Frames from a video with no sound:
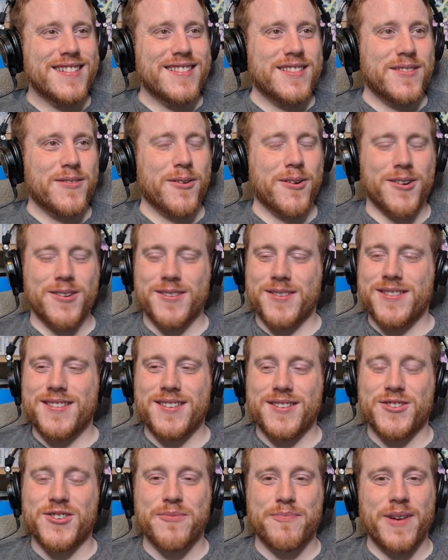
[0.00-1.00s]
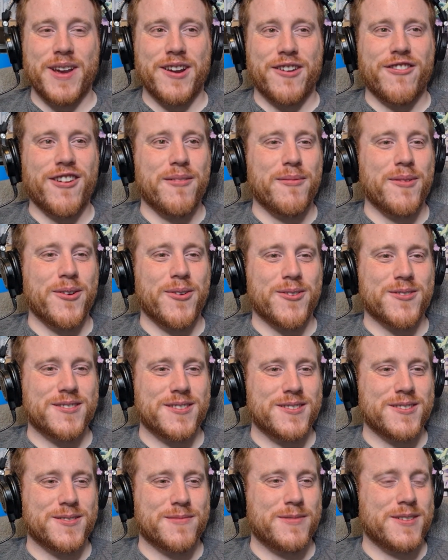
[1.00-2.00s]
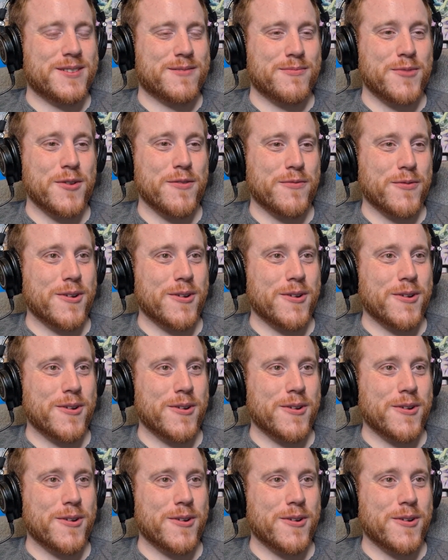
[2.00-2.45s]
You should be a criminal because it'd just be a smooth